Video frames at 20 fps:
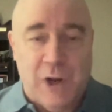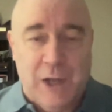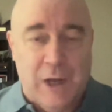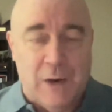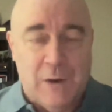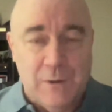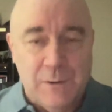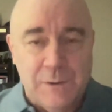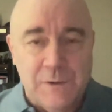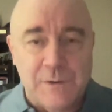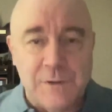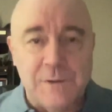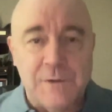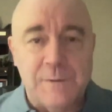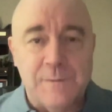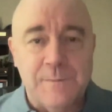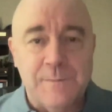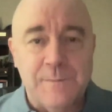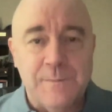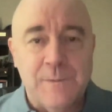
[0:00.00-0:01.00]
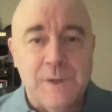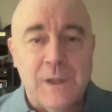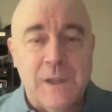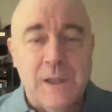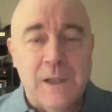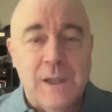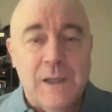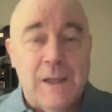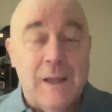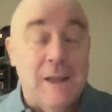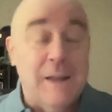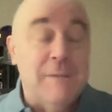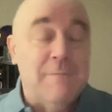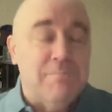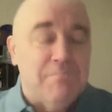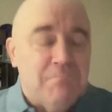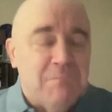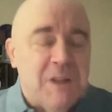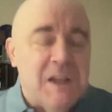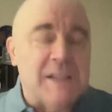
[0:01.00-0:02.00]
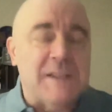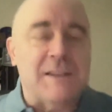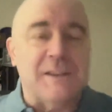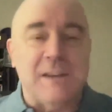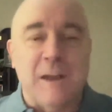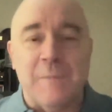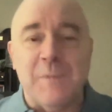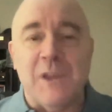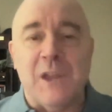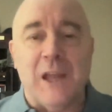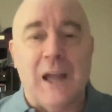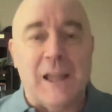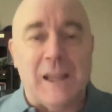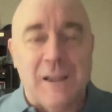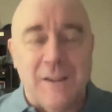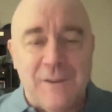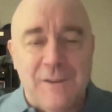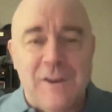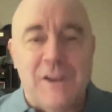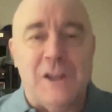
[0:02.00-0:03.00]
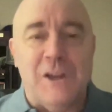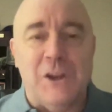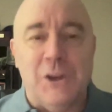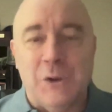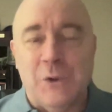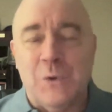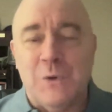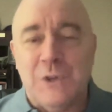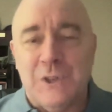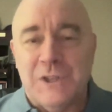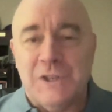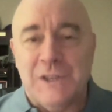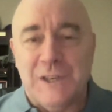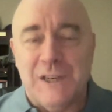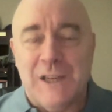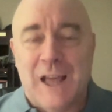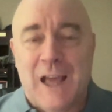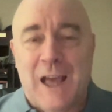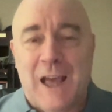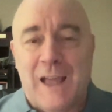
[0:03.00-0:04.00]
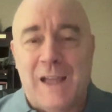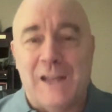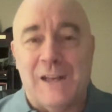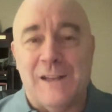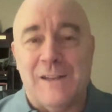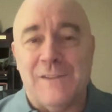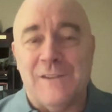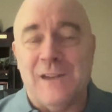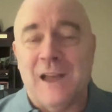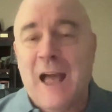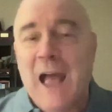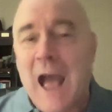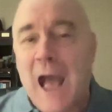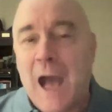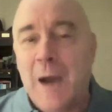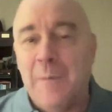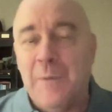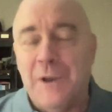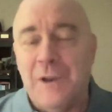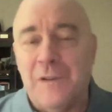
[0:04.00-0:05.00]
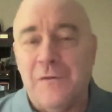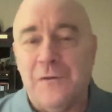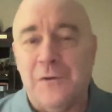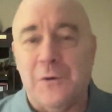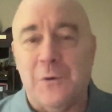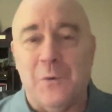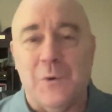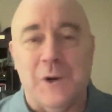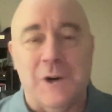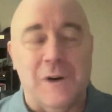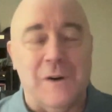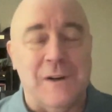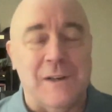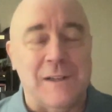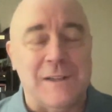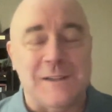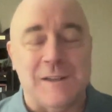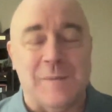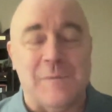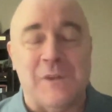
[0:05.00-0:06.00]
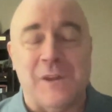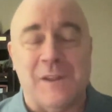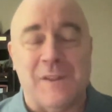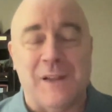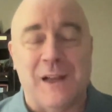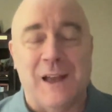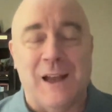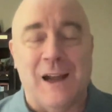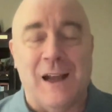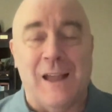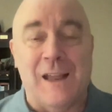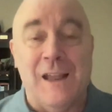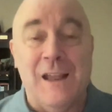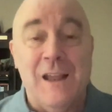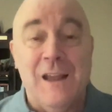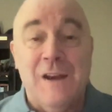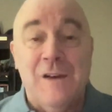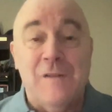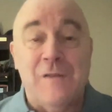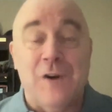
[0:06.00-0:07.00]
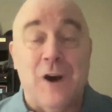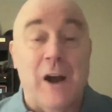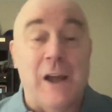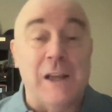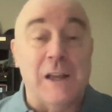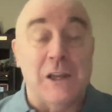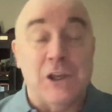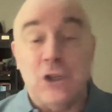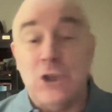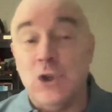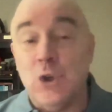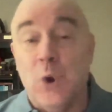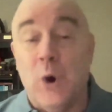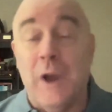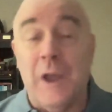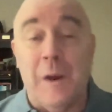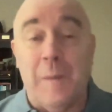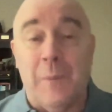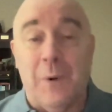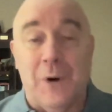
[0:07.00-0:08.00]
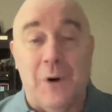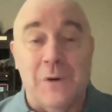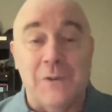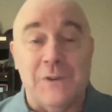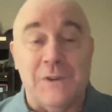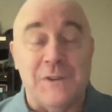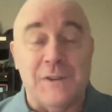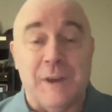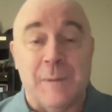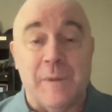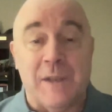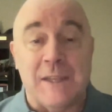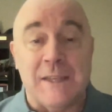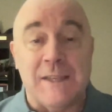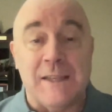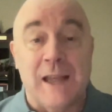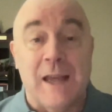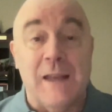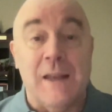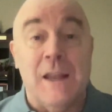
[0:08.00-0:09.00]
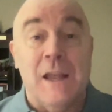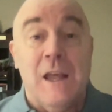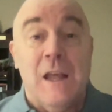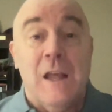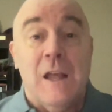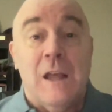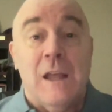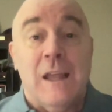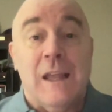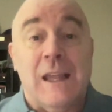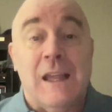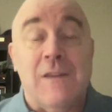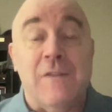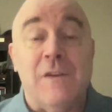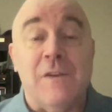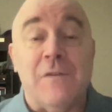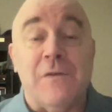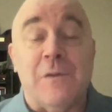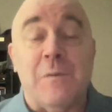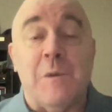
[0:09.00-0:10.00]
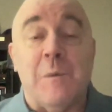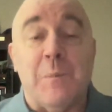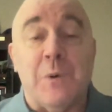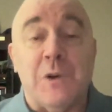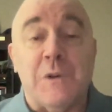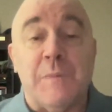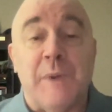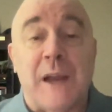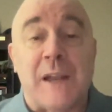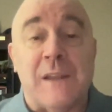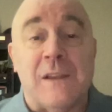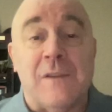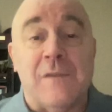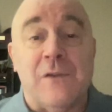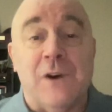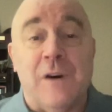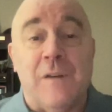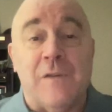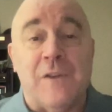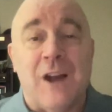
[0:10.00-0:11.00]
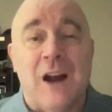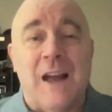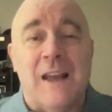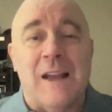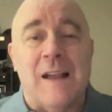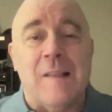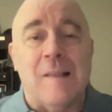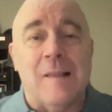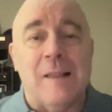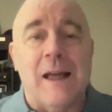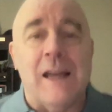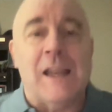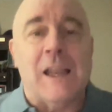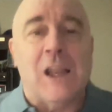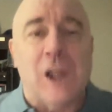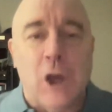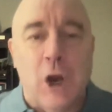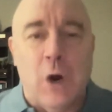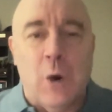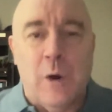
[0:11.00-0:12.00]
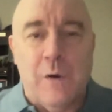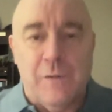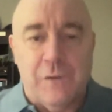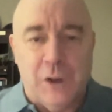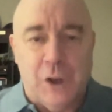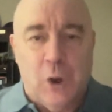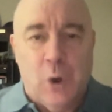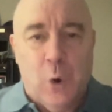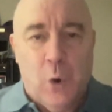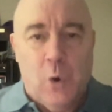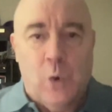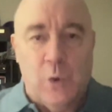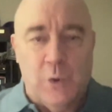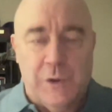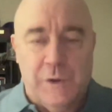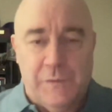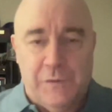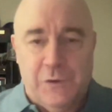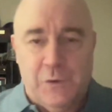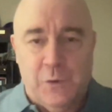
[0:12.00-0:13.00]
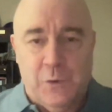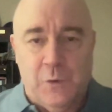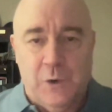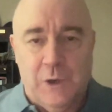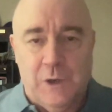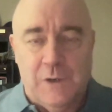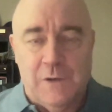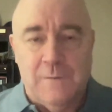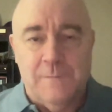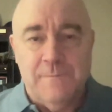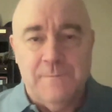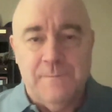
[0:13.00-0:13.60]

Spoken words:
else. It's something I continue to today, and it's a habit, if you will, and it's something that I find enjoyable to some extent. Even from the perspective of kind of letting go of the old, if you will.